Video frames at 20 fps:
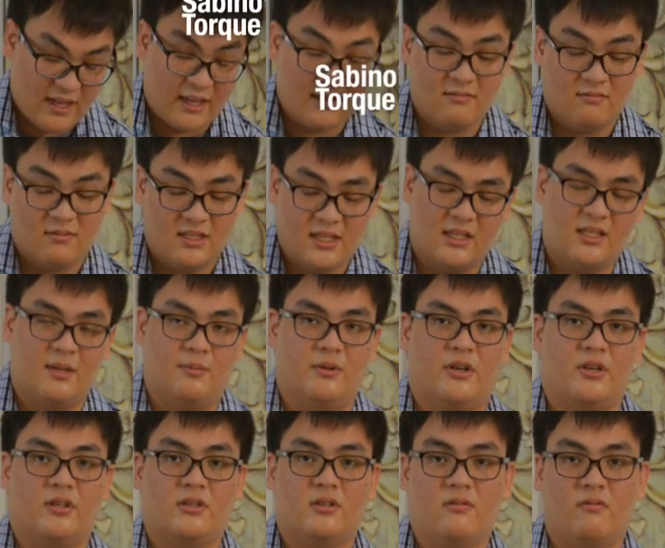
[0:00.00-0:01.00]
10
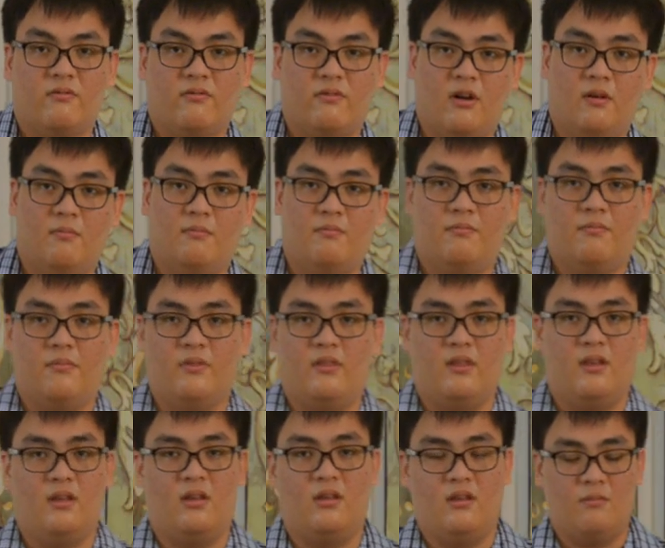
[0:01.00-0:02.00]
centimeters from
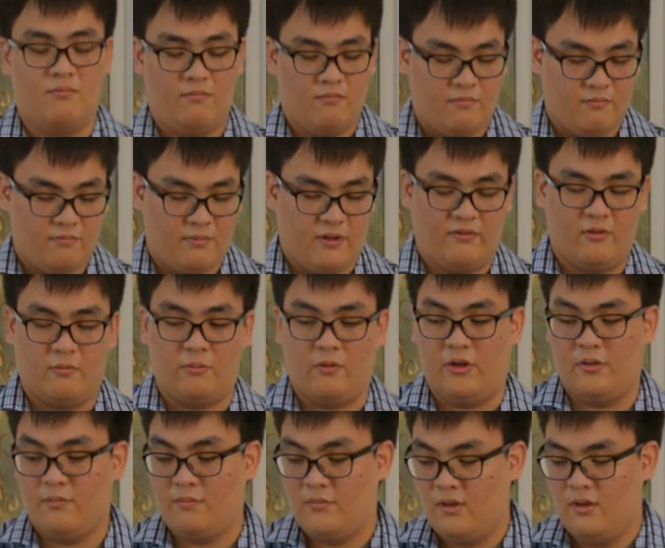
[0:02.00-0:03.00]
the pivot
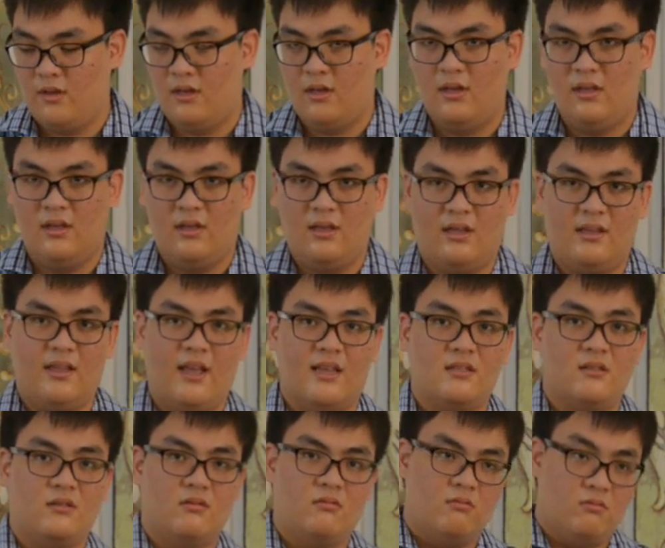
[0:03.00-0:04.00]
point,
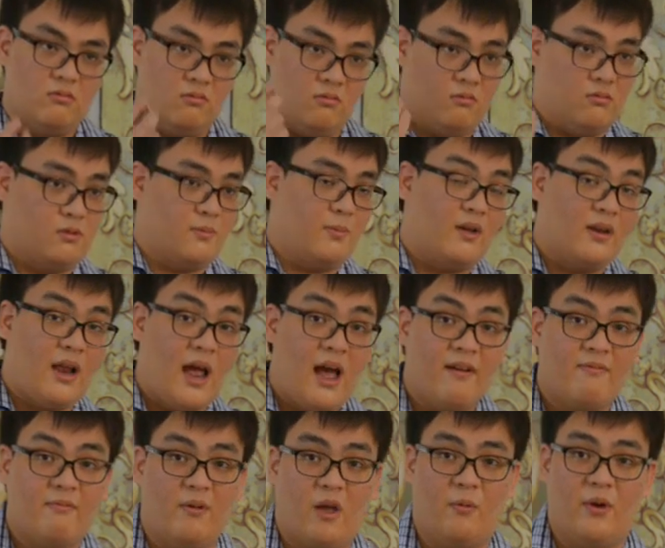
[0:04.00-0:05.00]
Ines, who's about
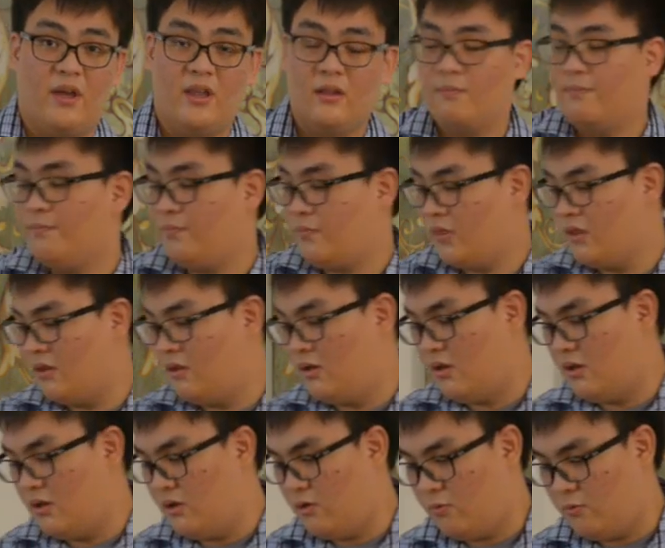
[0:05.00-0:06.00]
half my weight,
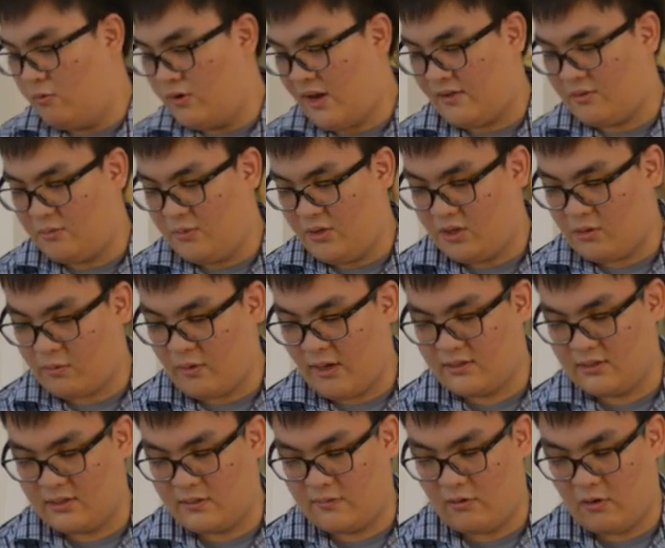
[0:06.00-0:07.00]
would have to be
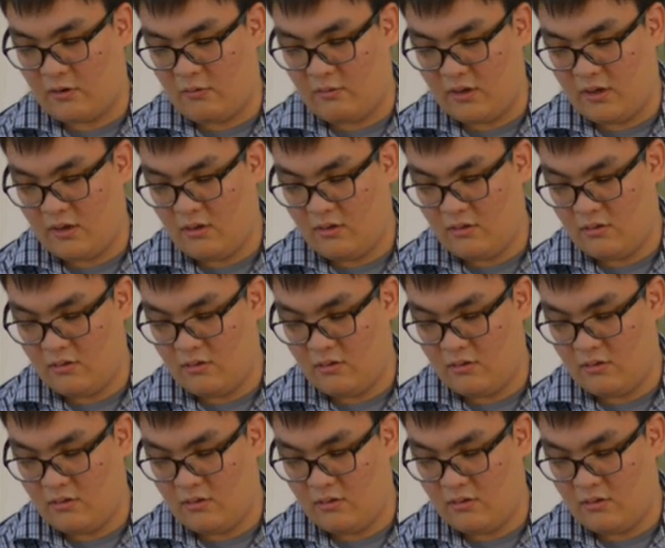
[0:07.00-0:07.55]
twice as far away.